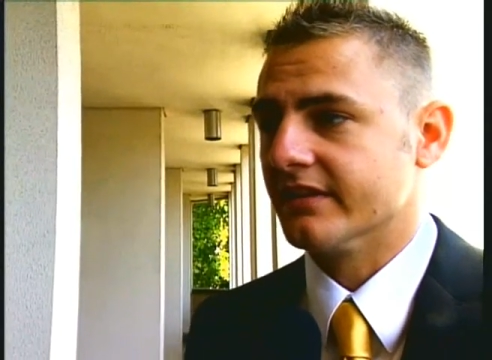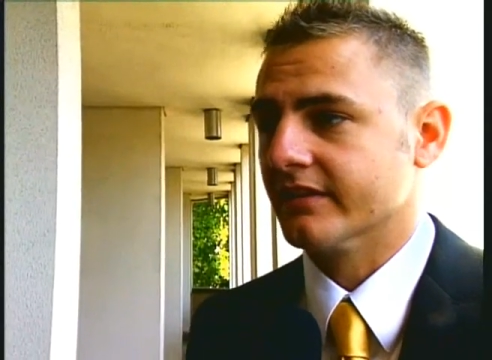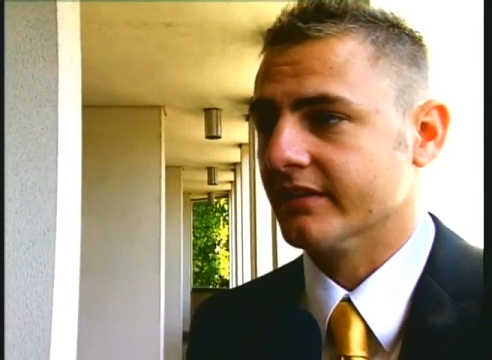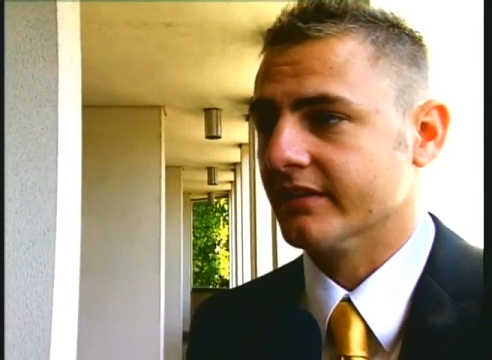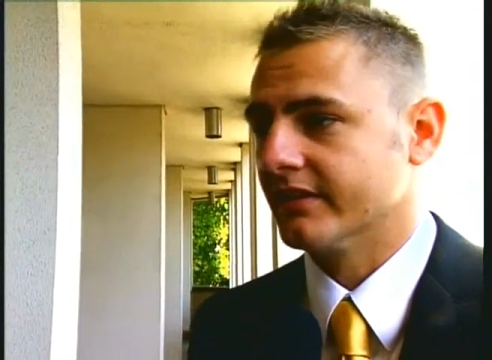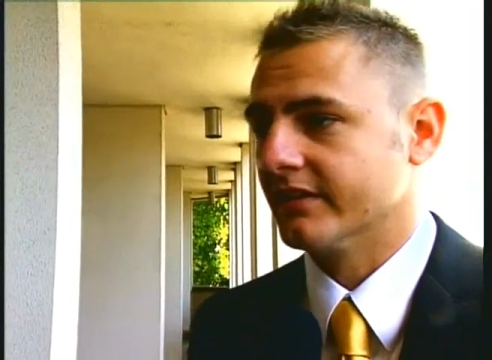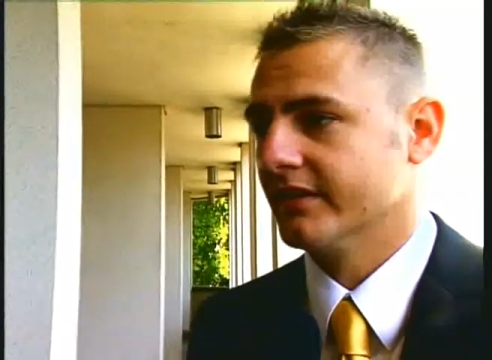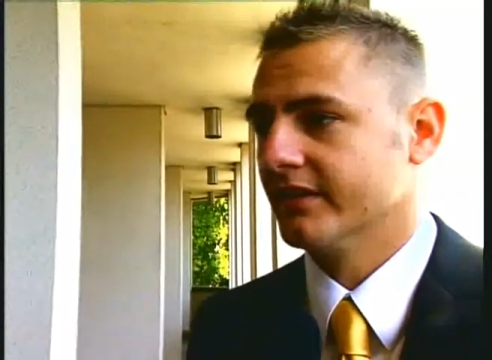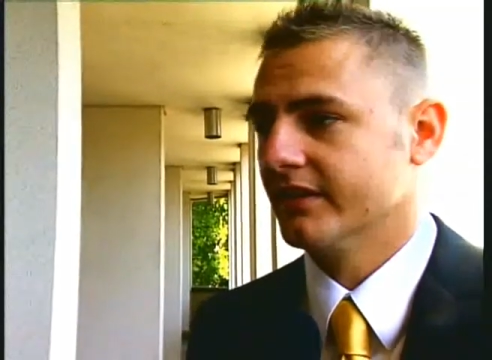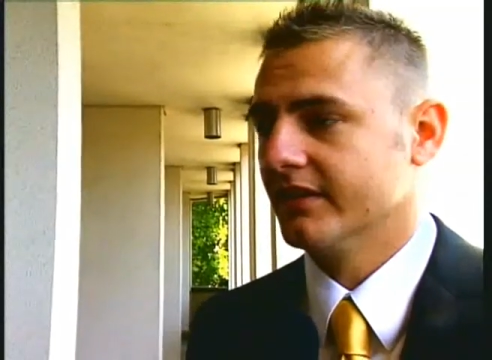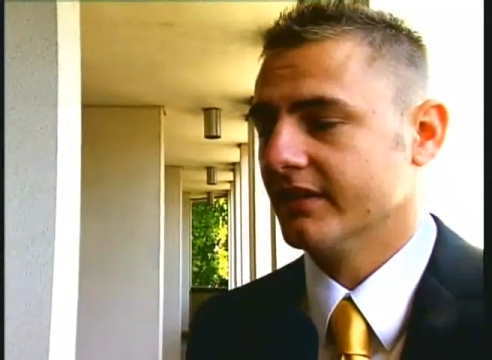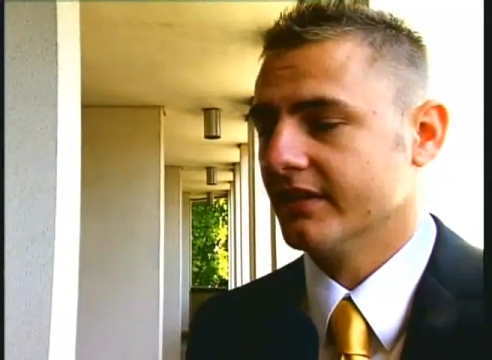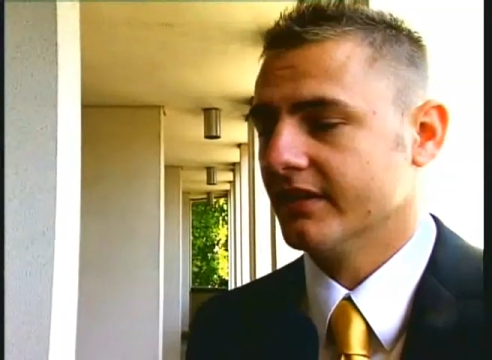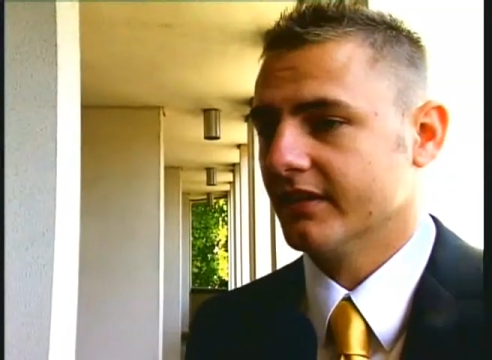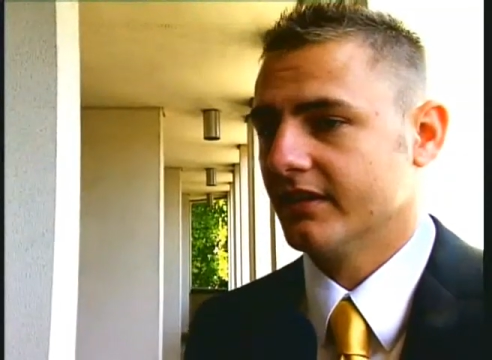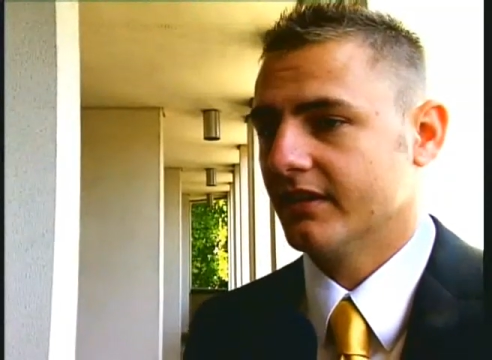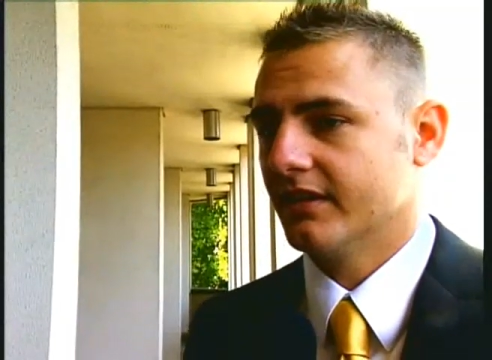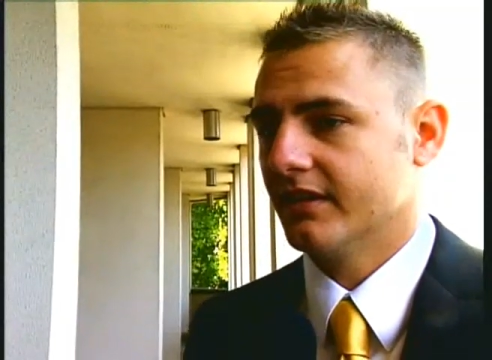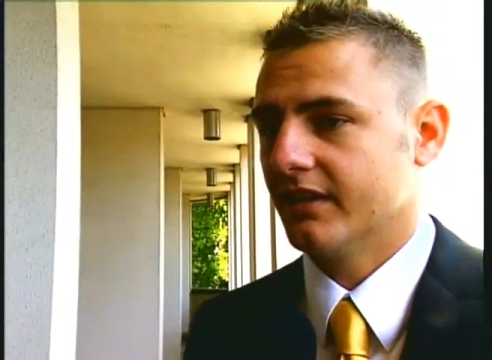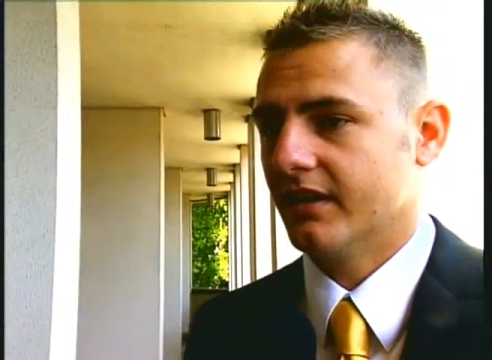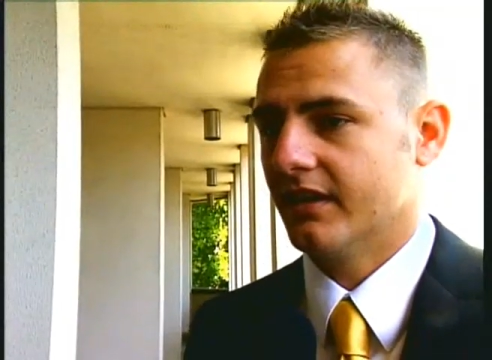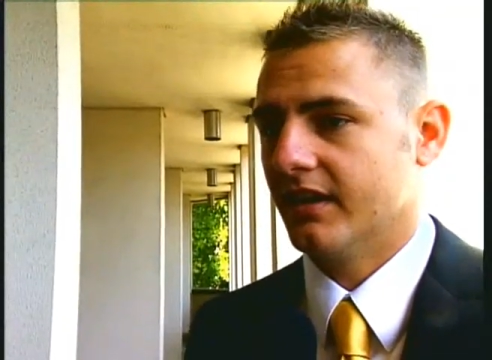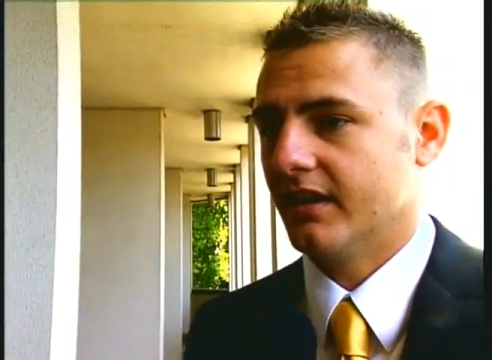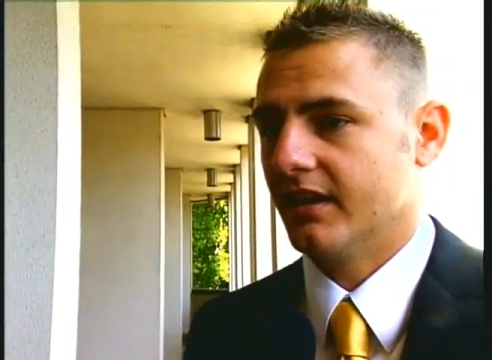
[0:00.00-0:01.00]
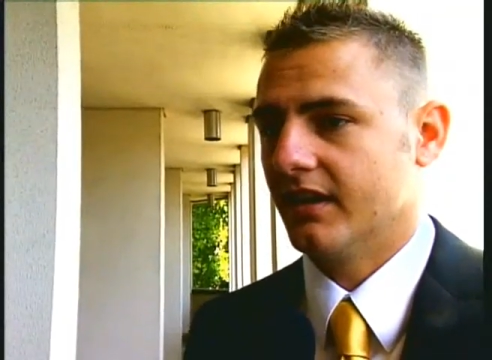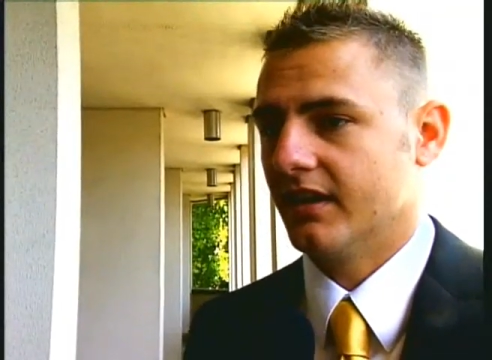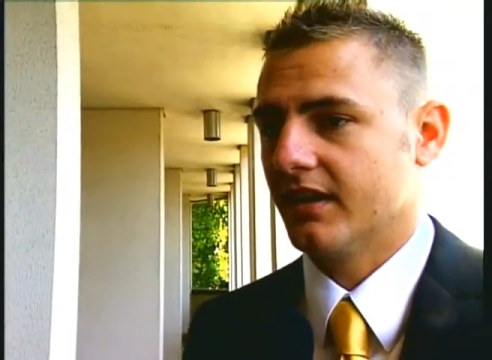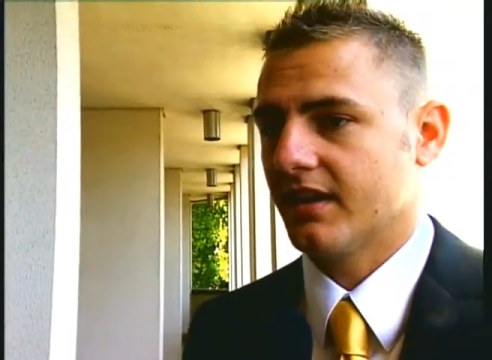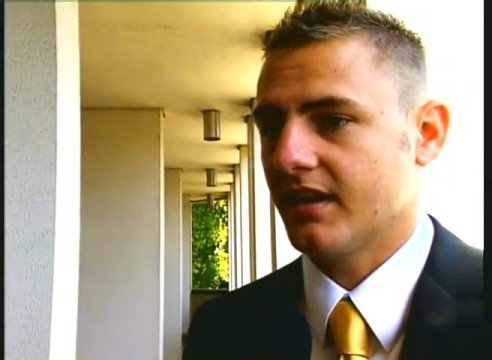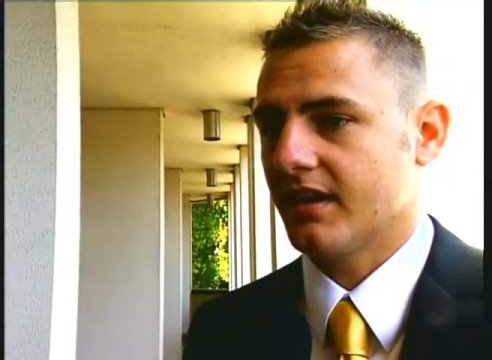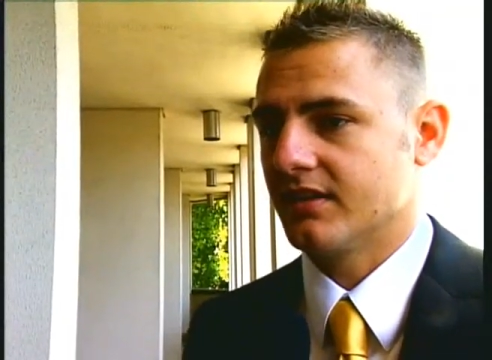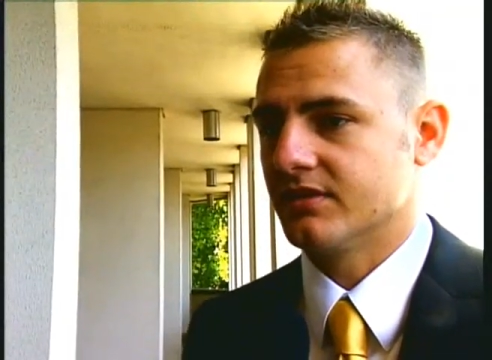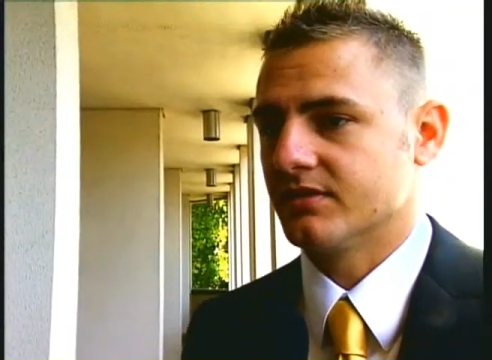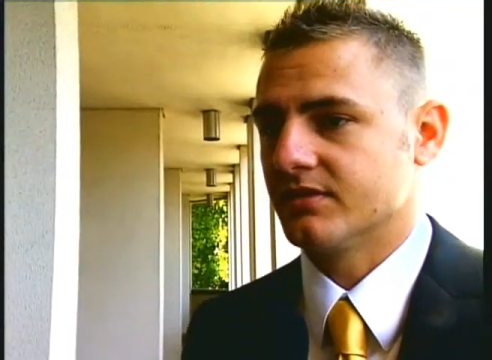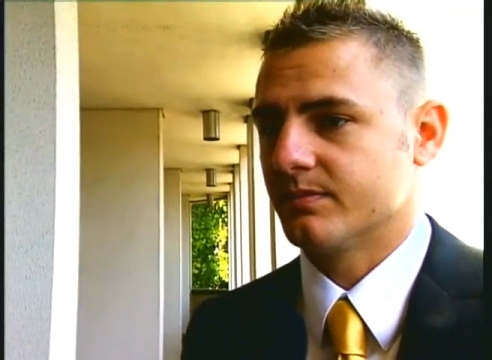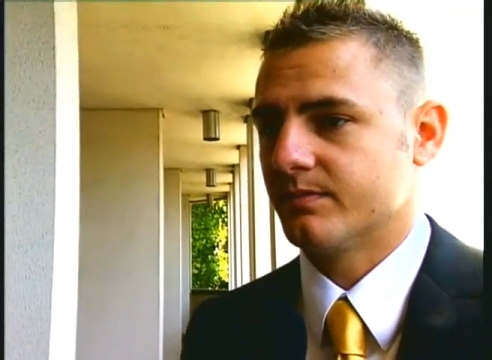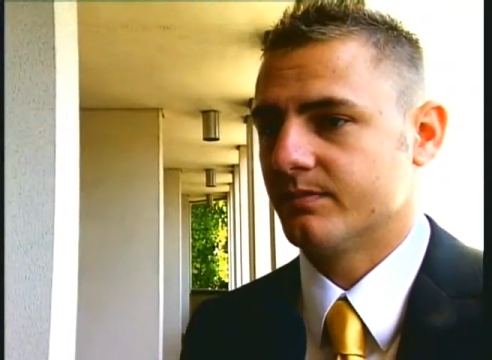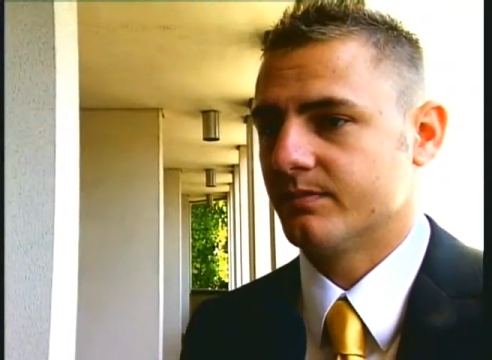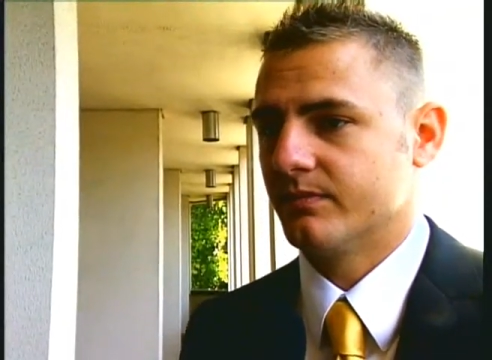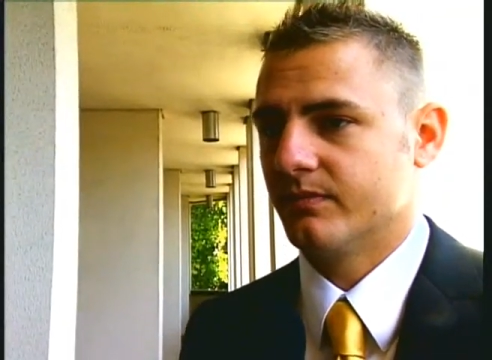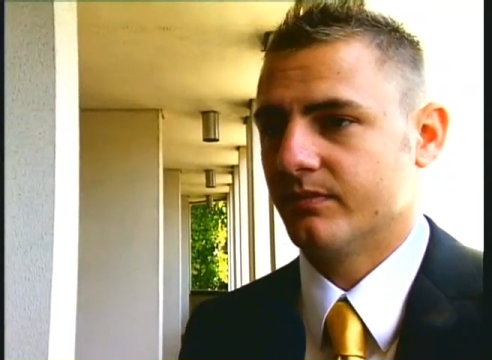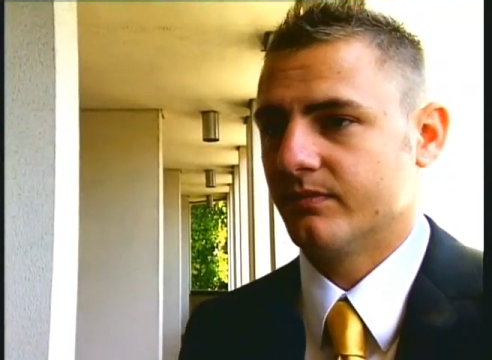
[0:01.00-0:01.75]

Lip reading: and he's